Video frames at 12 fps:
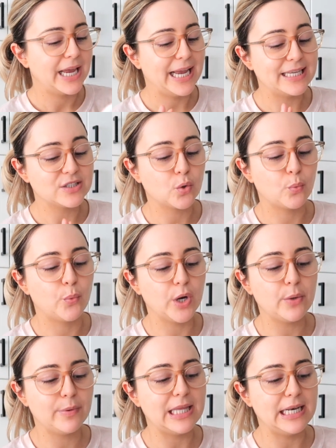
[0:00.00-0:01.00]
It's
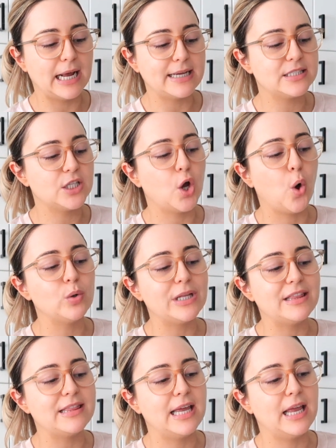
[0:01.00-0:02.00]
really, really nice. The
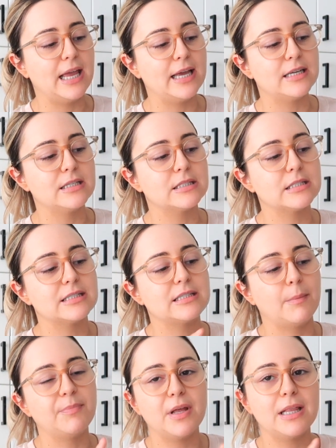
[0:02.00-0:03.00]
only thing is
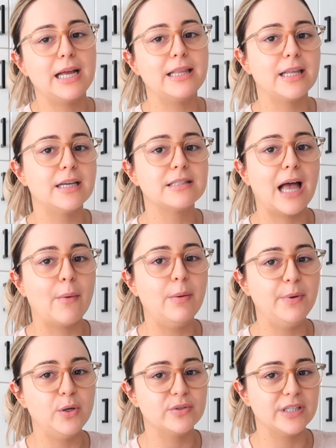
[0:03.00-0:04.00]
something like this I
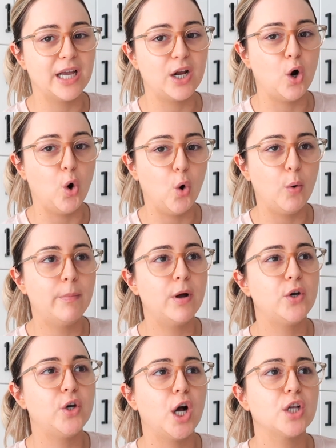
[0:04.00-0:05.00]
would be using at home,
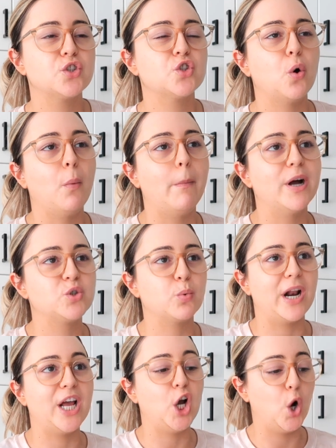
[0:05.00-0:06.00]
not so much
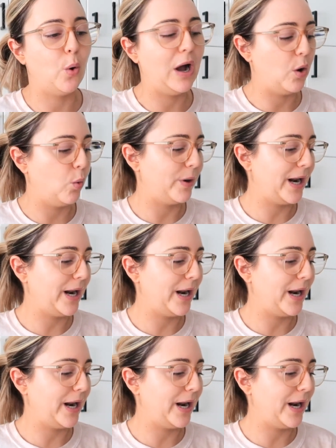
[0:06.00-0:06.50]
when I go out.